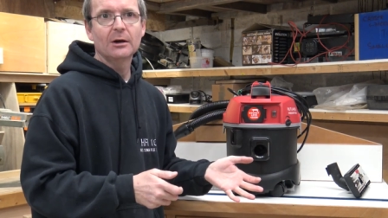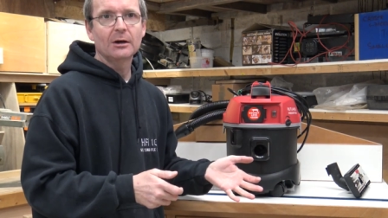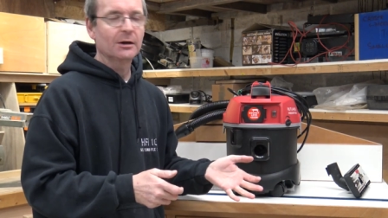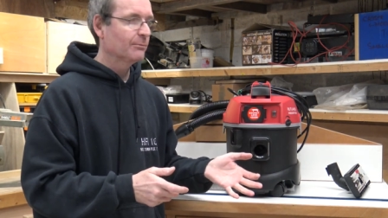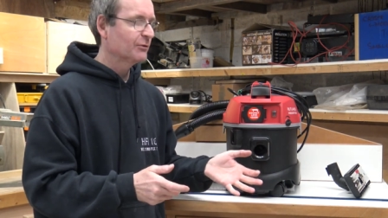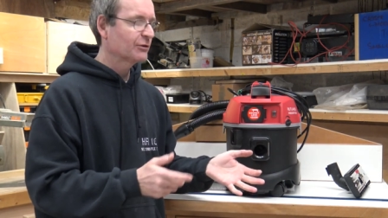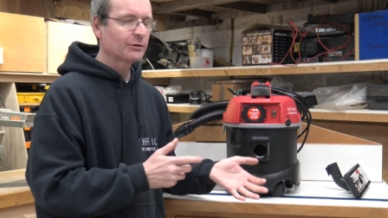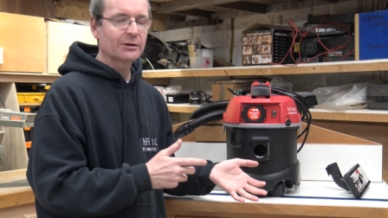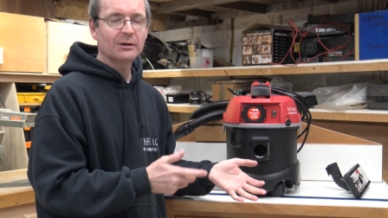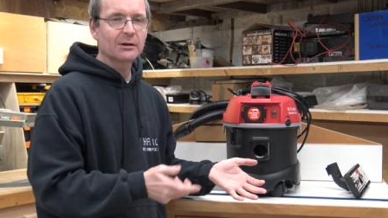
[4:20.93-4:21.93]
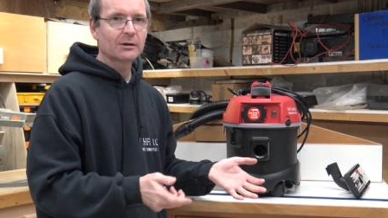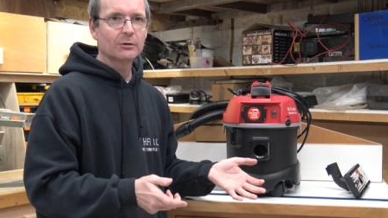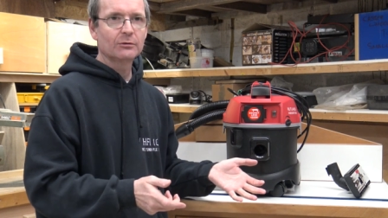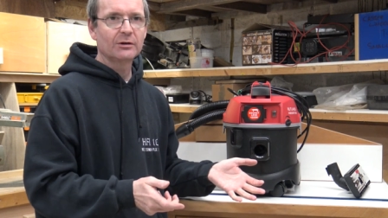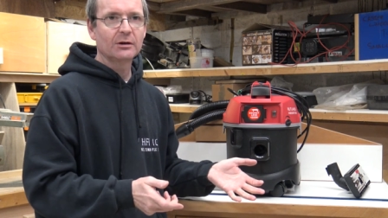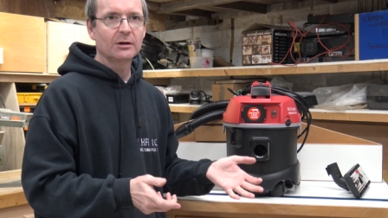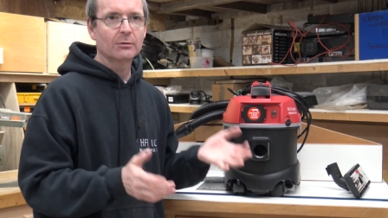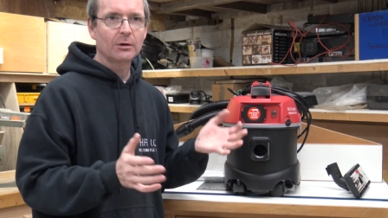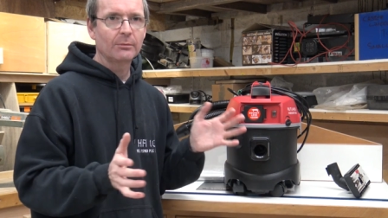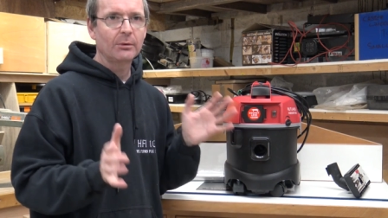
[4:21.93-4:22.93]
Um, socket that goes in
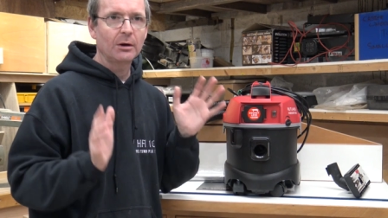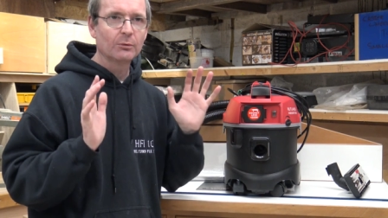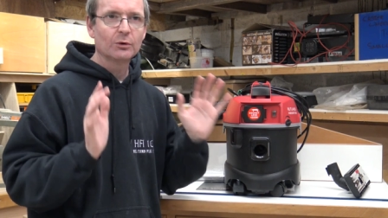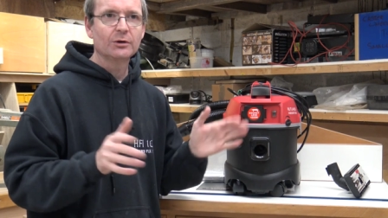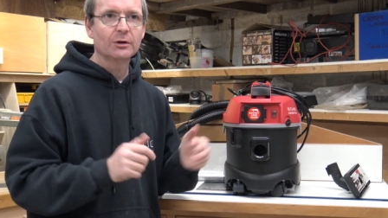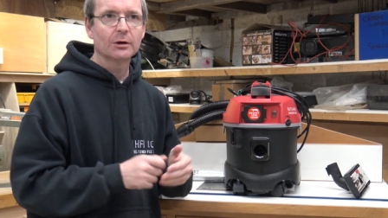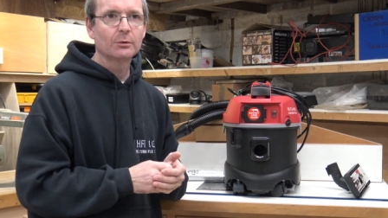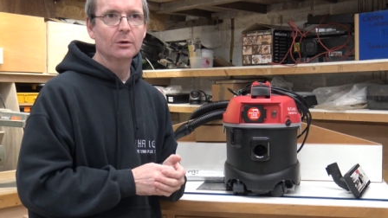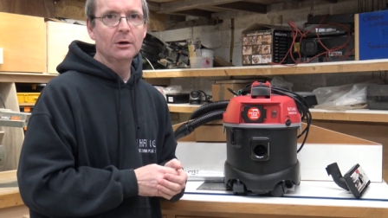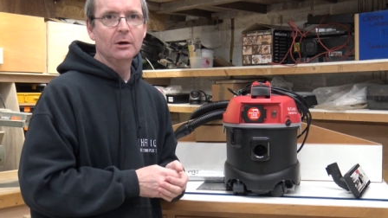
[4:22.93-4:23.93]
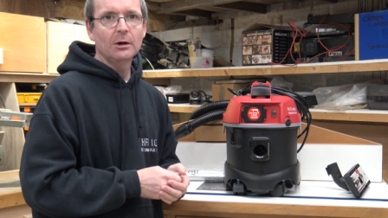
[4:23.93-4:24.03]
here. I, I wouldn't know